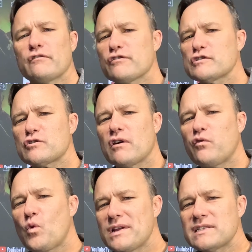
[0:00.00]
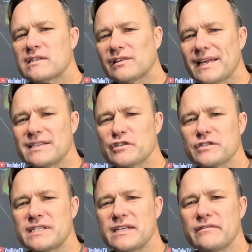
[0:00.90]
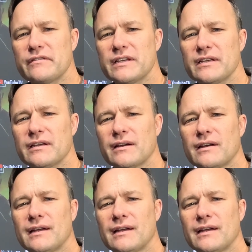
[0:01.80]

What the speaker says: First off, what is a laser TV?